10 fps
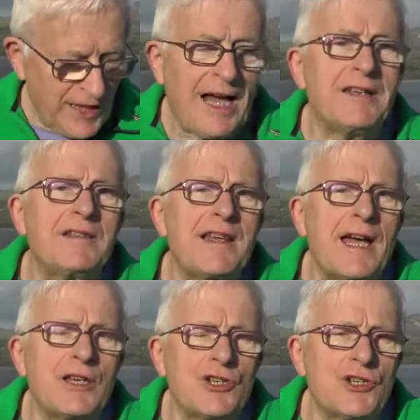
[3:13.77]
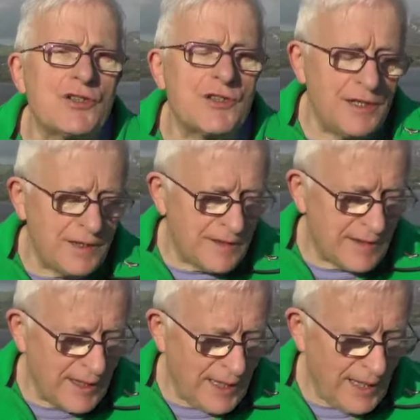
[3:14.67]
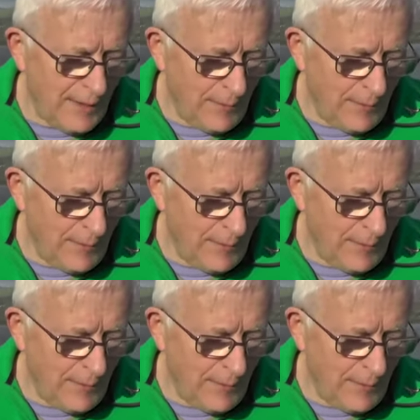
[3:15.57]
and is anxious in its sleep.